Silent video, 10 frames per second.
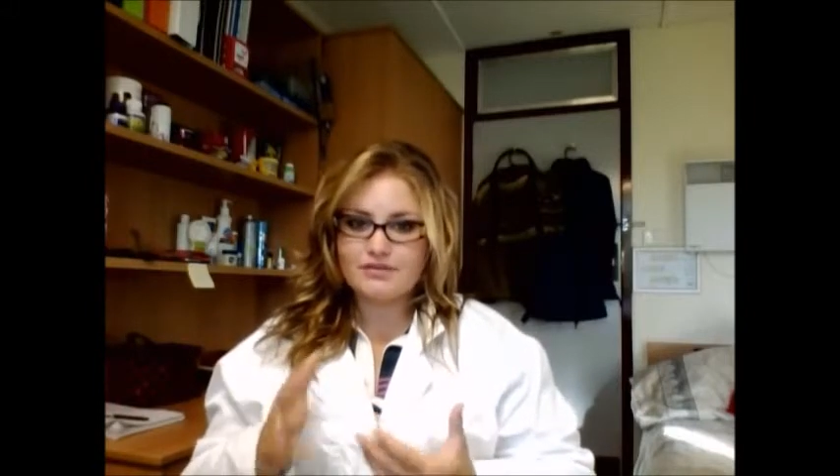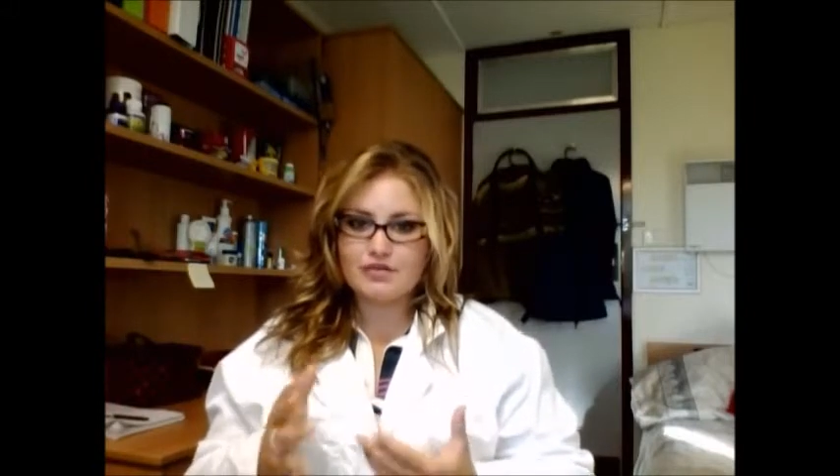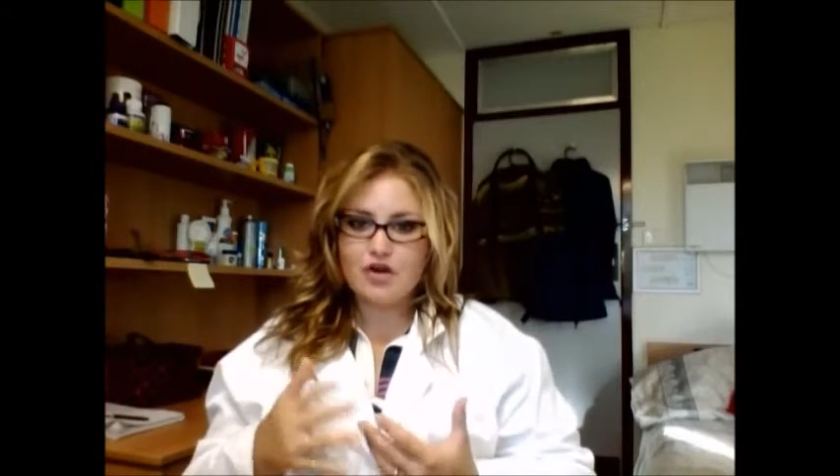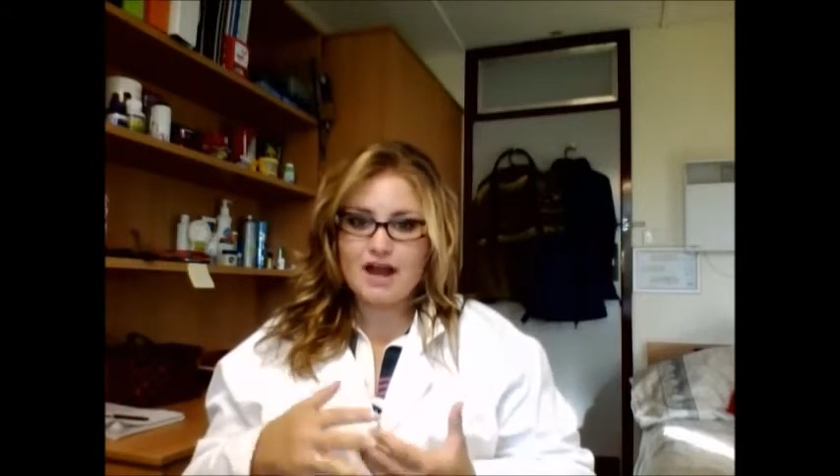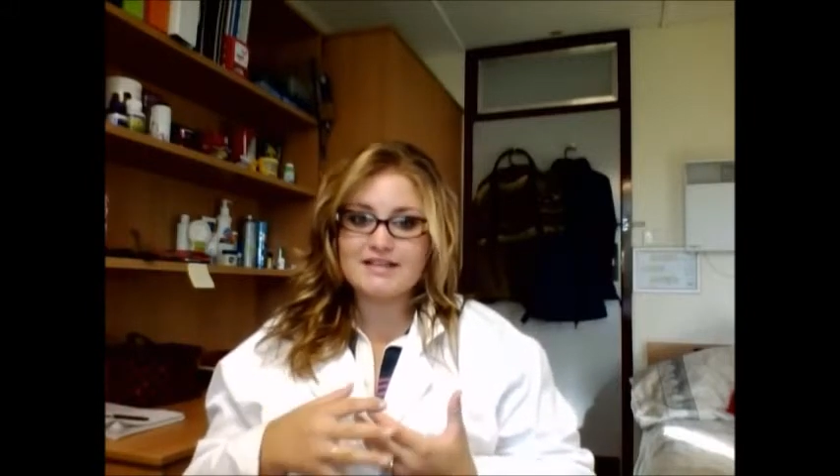
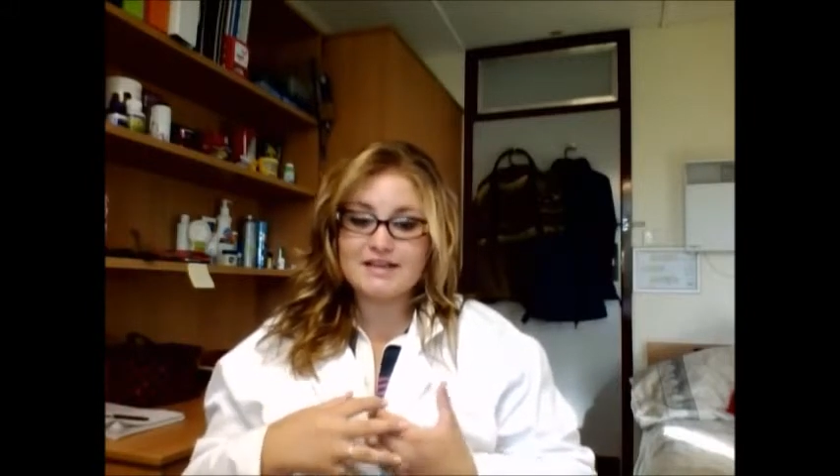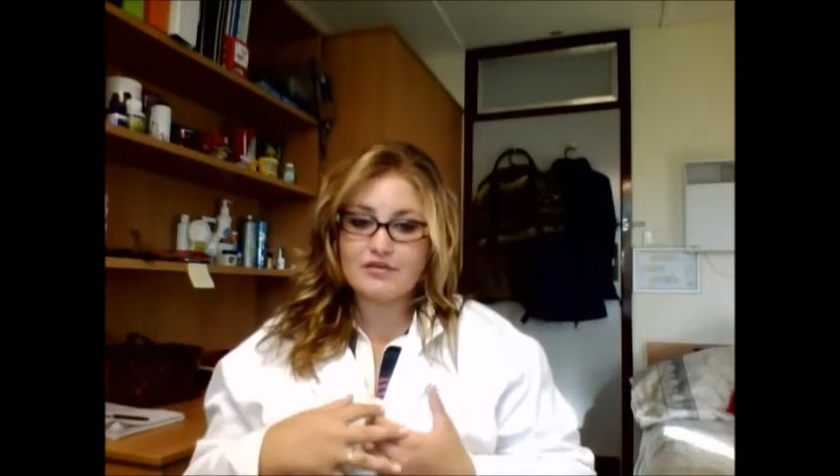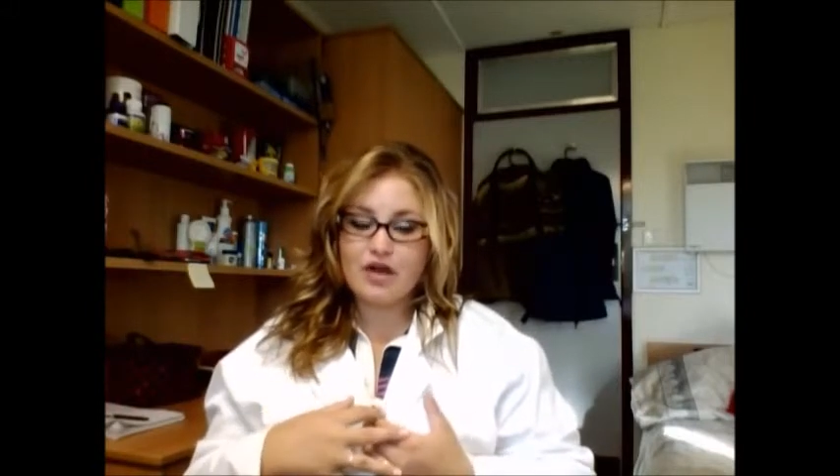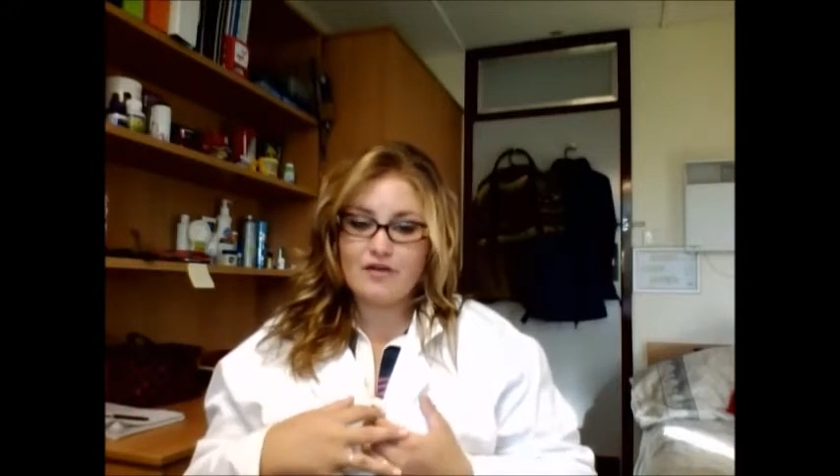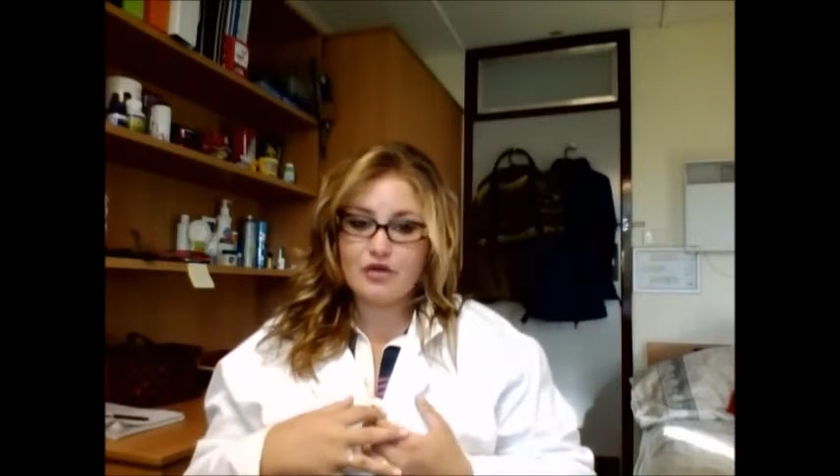variety
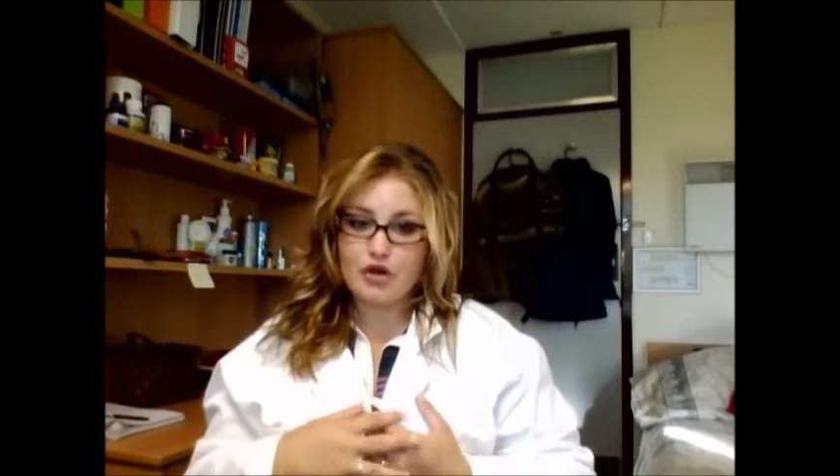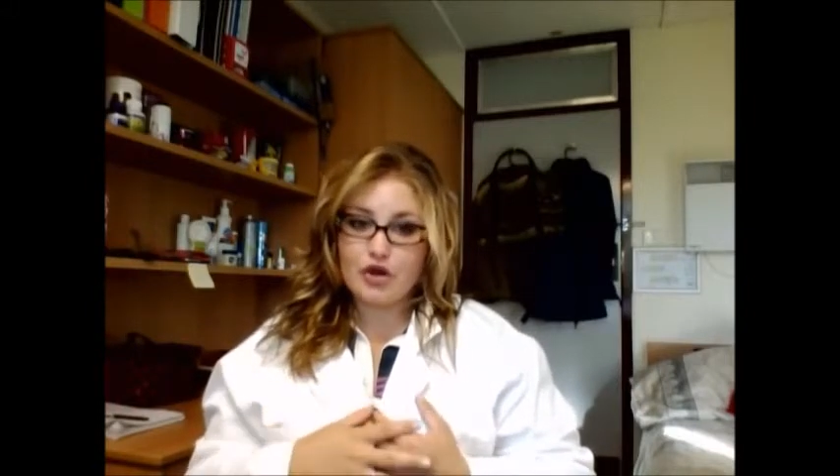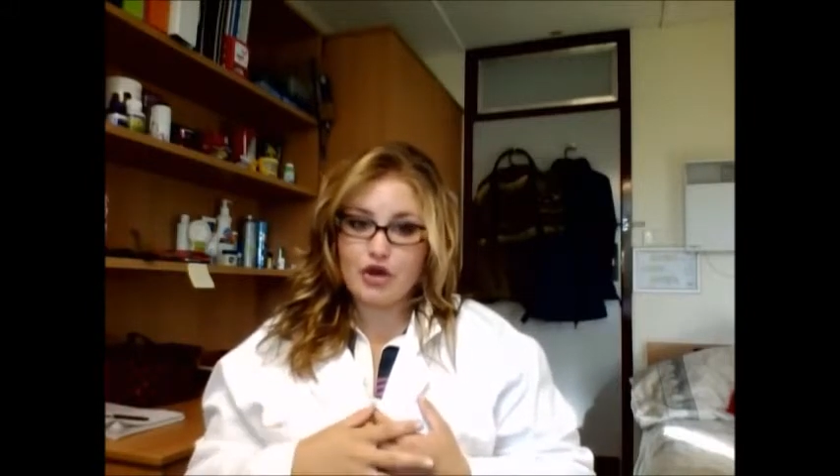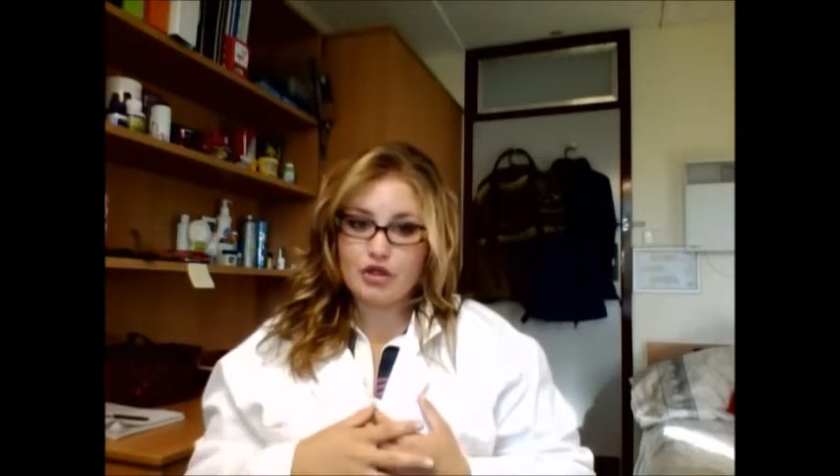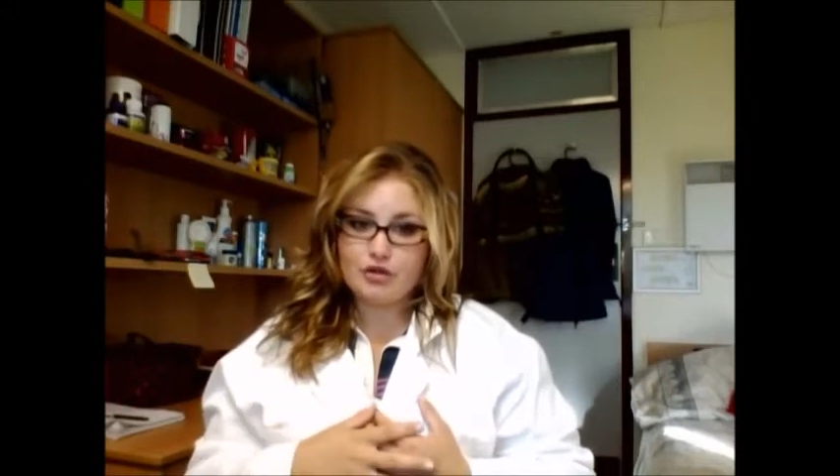of life on
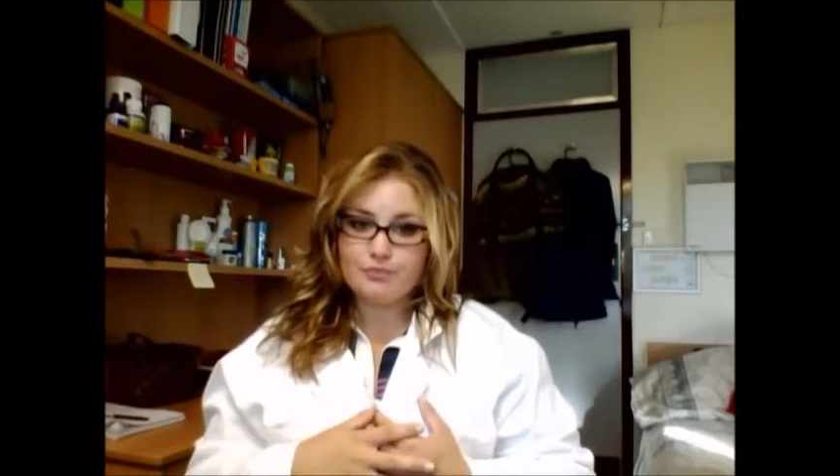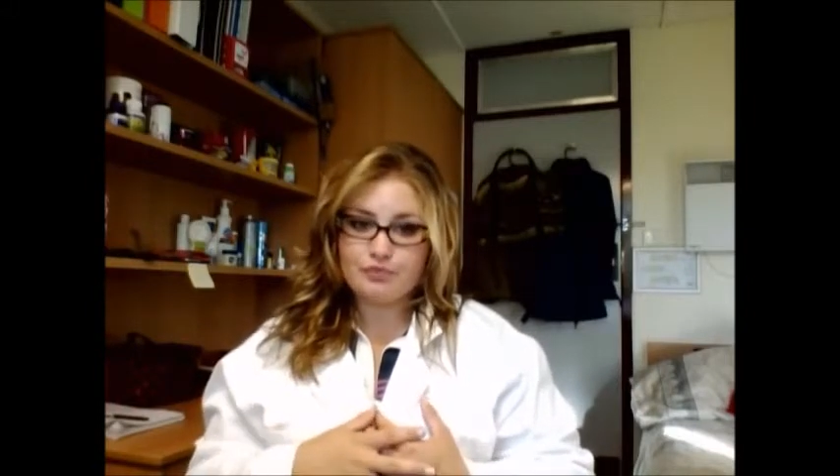Earth.